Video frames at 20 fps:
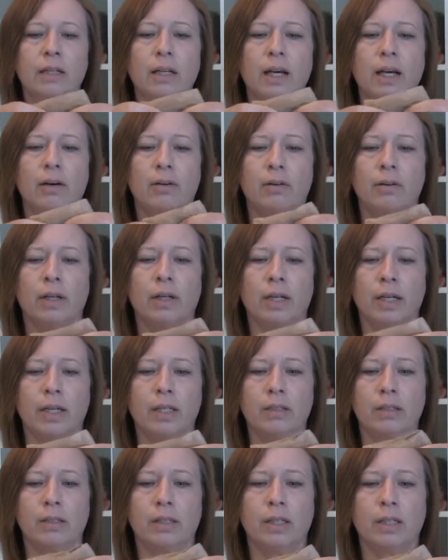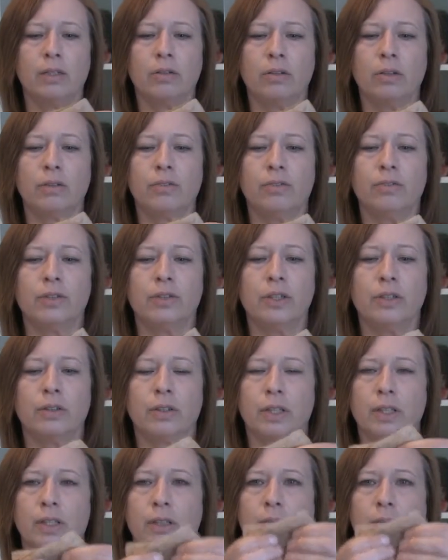it out nice, and you can
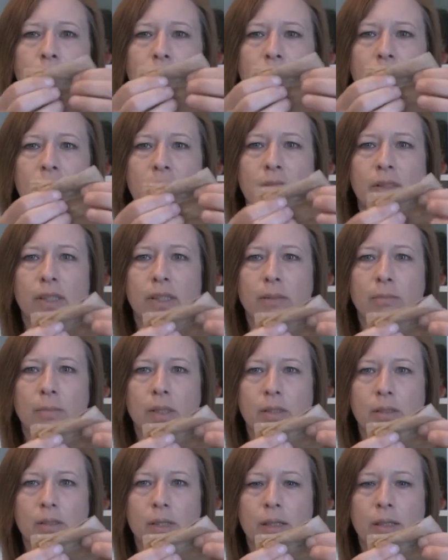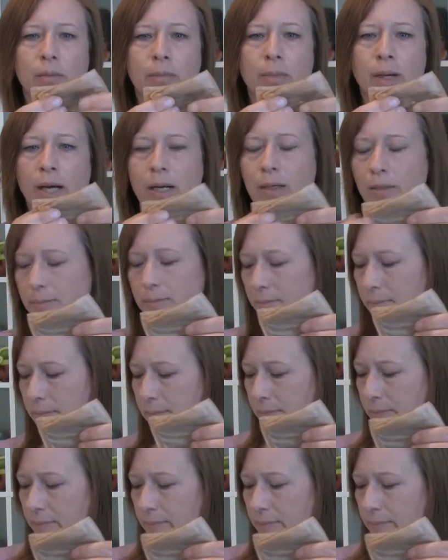feel here where the seam is on the bottom.